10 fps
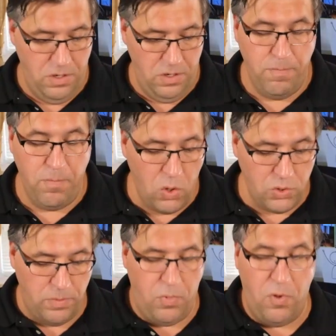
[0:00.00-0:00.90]

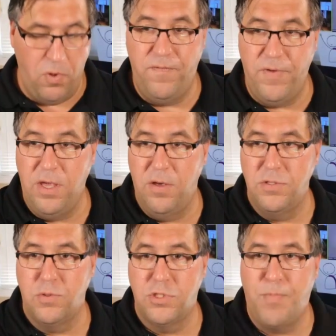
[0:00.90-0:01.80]
multiple
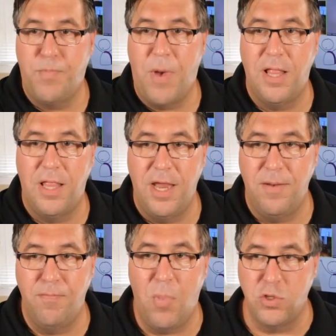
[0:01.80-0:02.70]
videos or
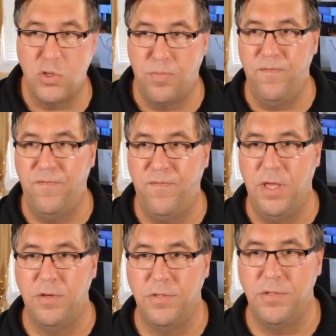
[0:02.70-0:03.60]
spotlight multiple
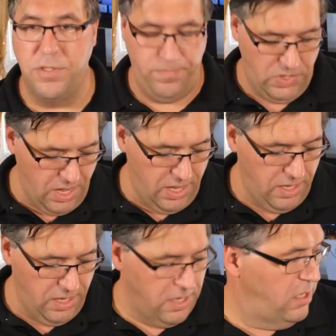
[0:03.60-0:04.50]
videos,
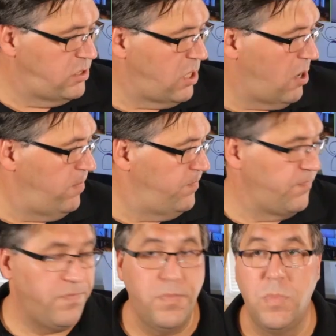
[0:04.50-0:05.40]
okay? So
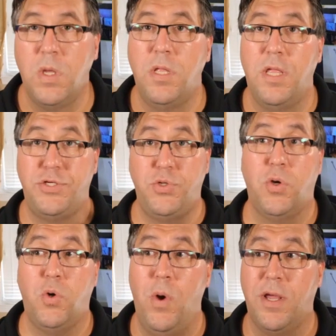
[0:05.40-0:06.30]
let's do
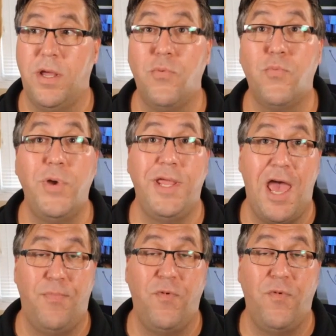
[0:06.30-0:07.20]
a quick
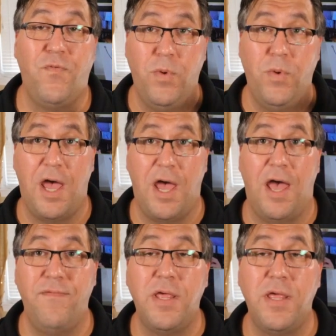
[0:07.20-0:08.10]
recap before we dive
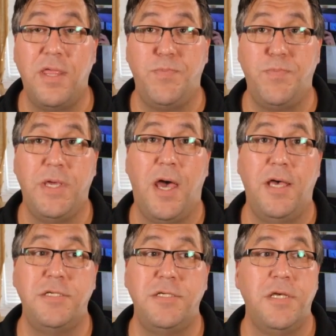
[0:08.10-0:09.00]
into this, because